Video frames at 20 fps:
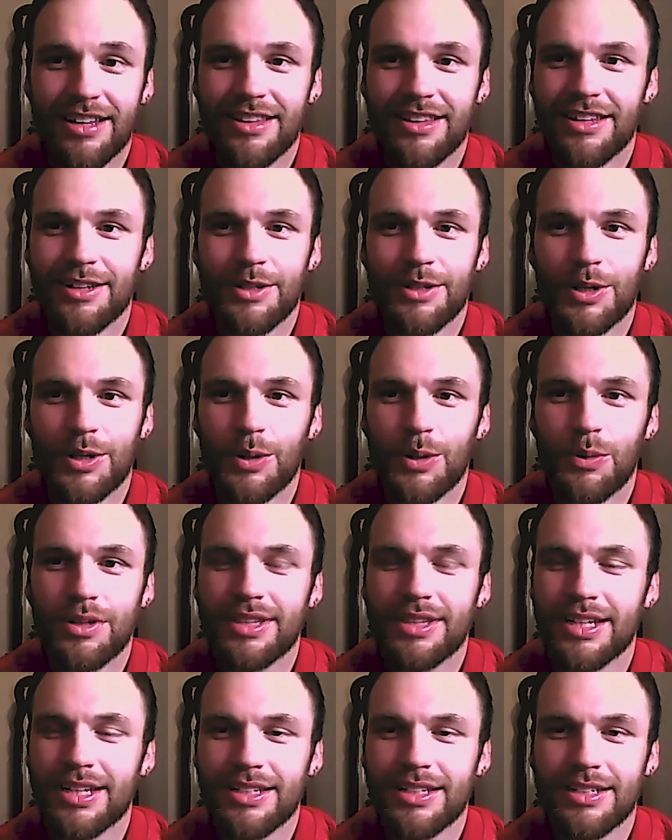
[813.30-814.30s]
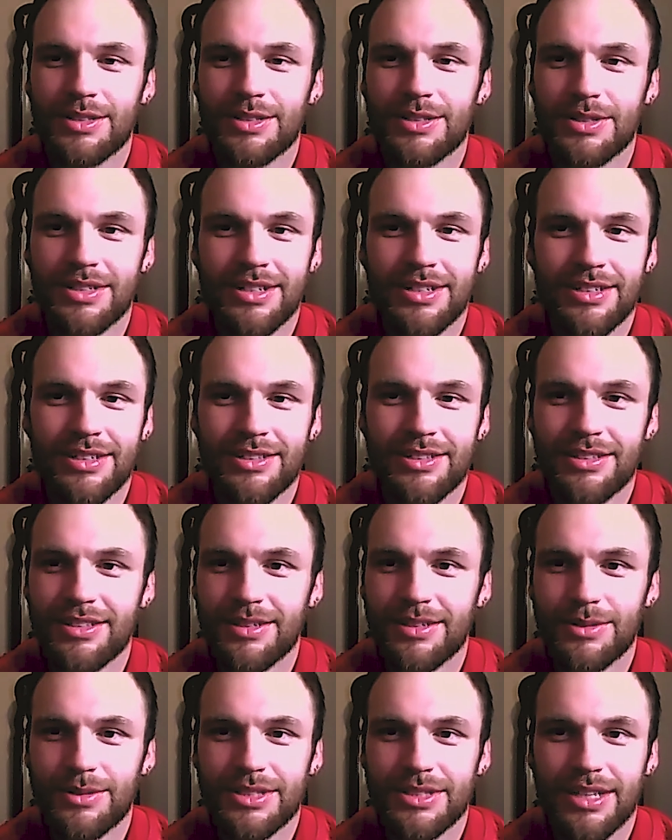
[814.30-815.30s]
then one thing led to another, and
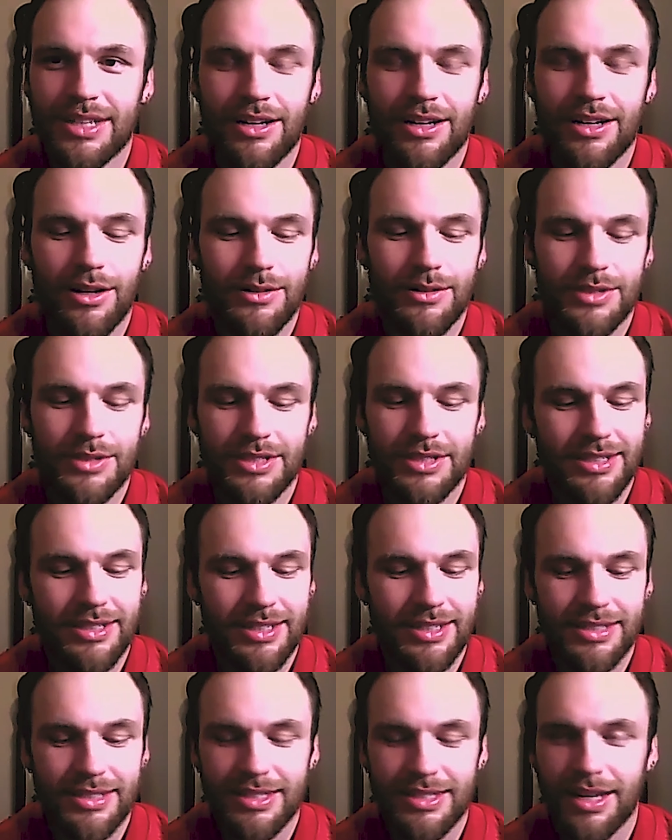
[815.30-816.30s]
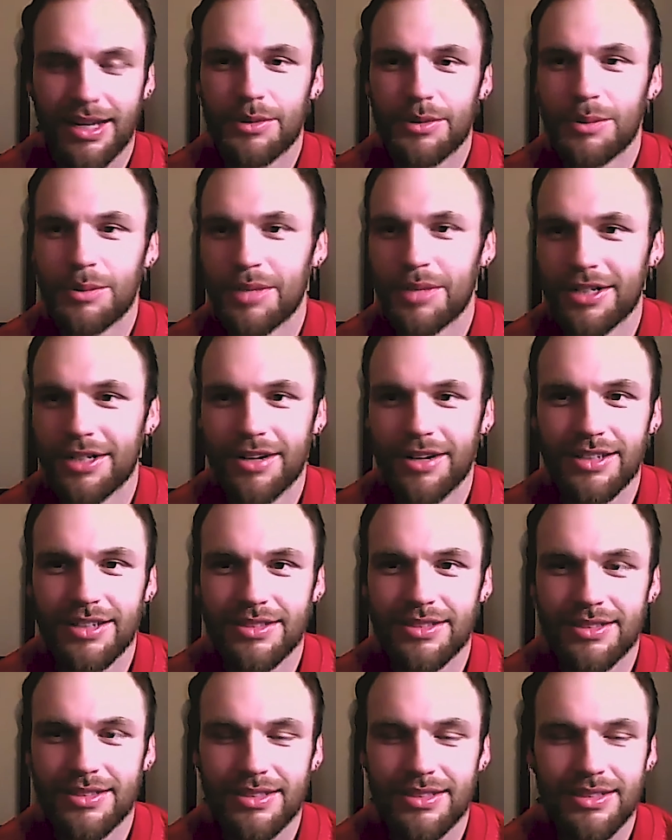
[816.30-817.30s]
it was like all of a sudden I signed with a bigger
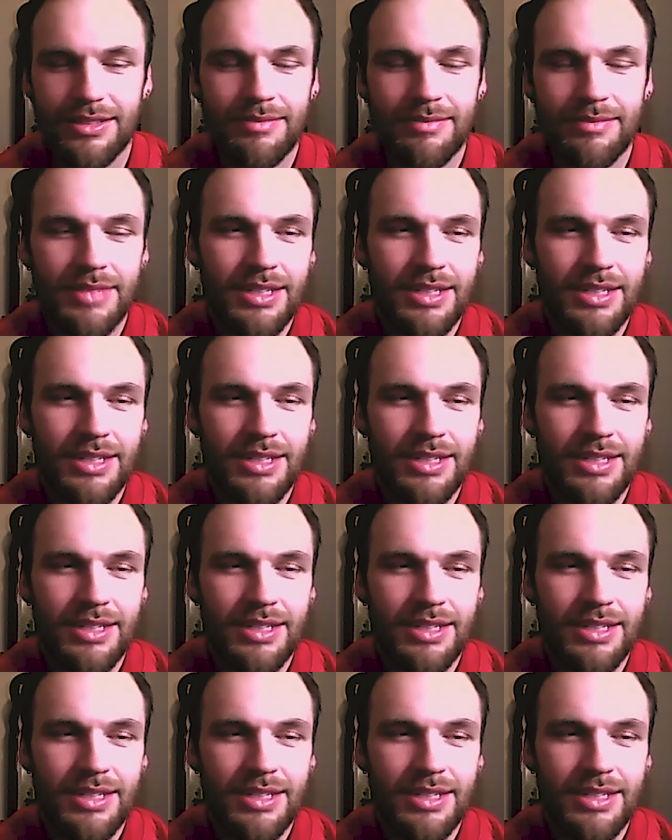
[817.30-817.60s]
agency.